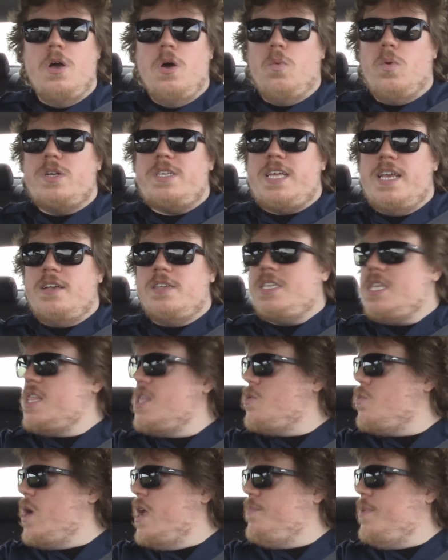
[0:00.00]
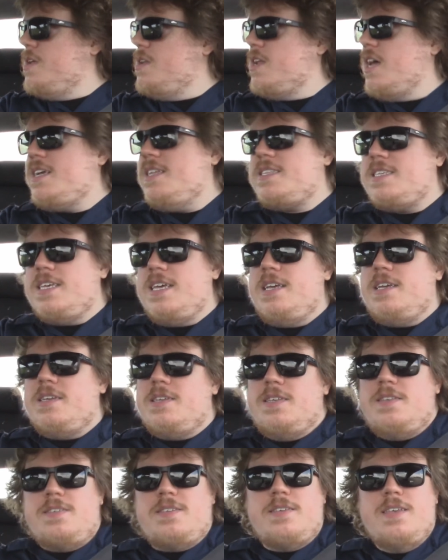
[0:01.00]
What Tales of the Arabian Nights
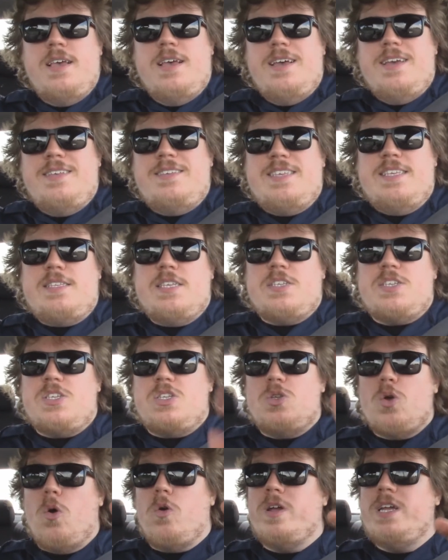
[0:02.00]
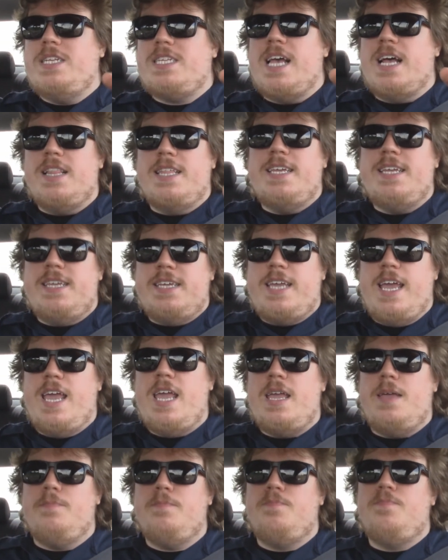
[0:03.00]
is it's a storytelling
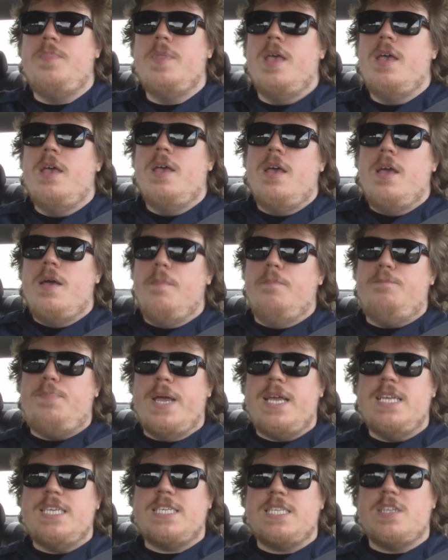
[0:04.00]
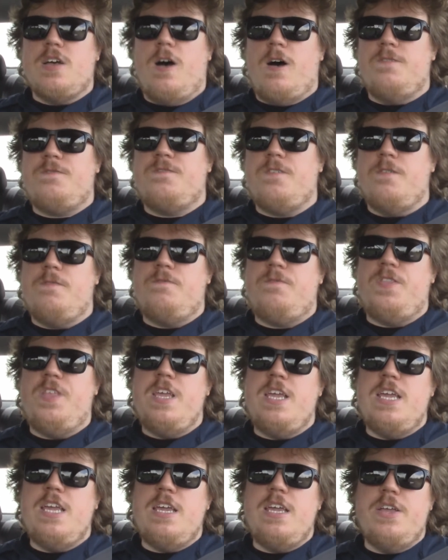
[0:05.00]
game based off of
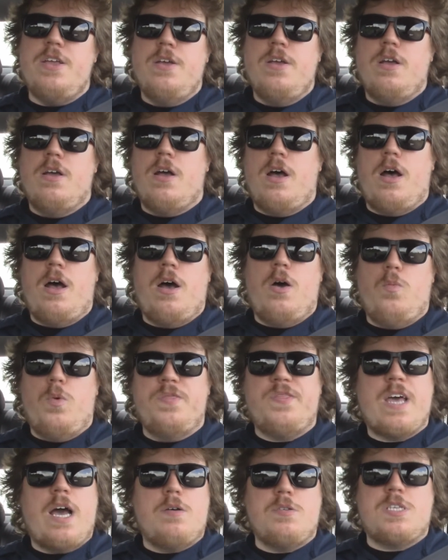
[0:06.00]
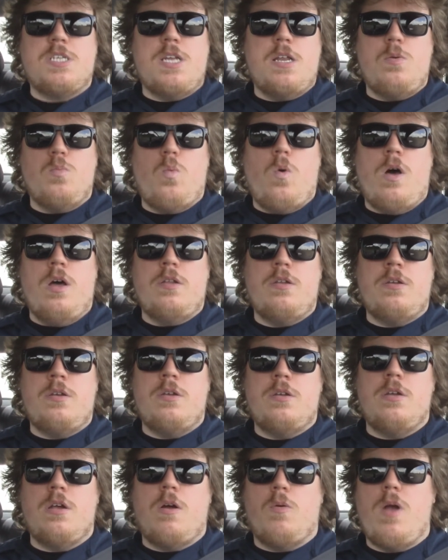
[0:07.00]
the
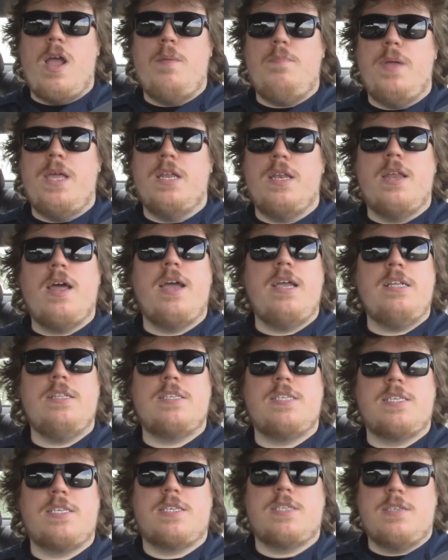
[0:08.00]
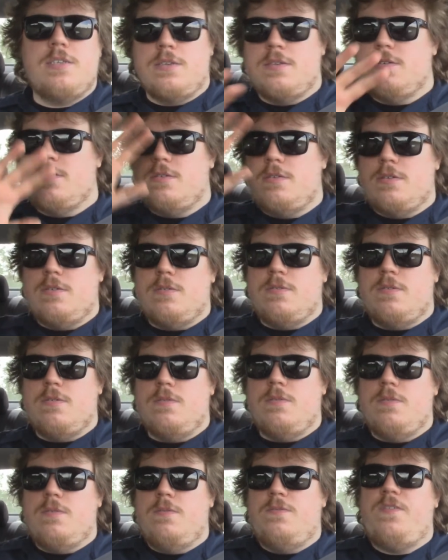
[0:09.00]
1001 Arabian Nights
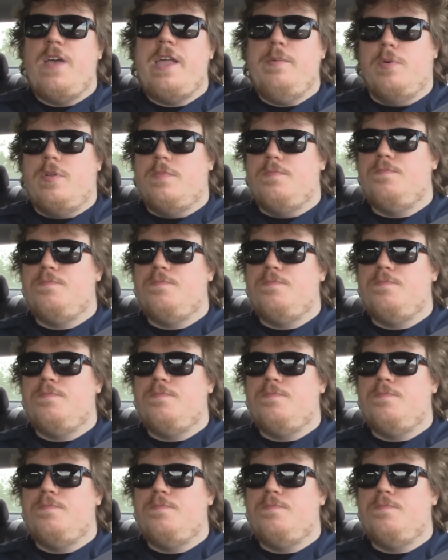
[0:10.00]
fable.